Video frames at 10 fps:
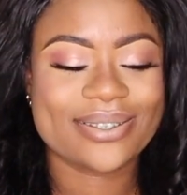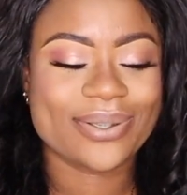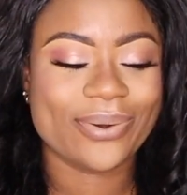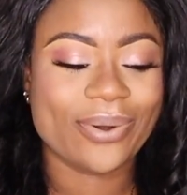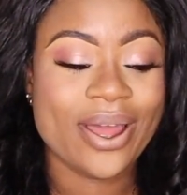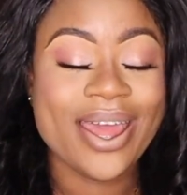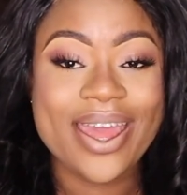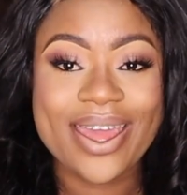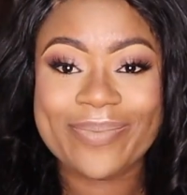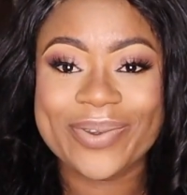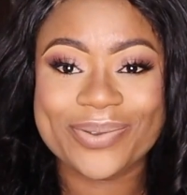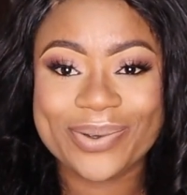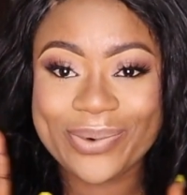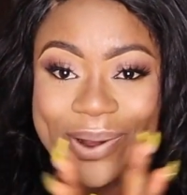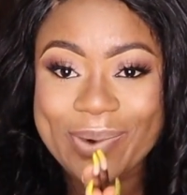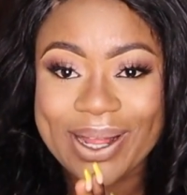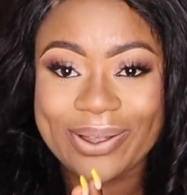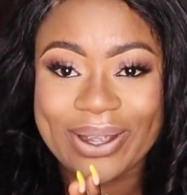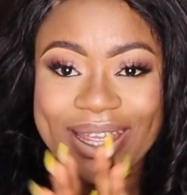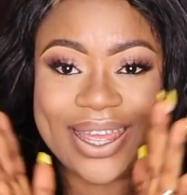So in between, when we were
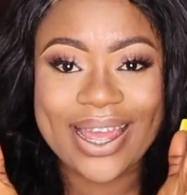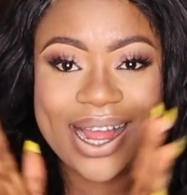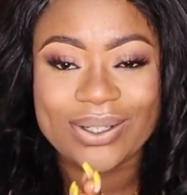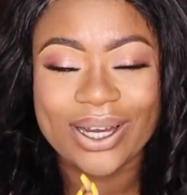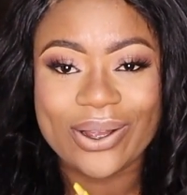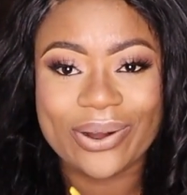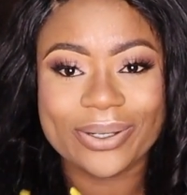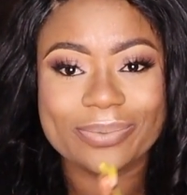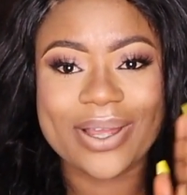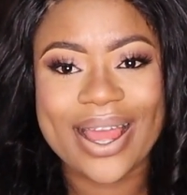talking, he actually called me.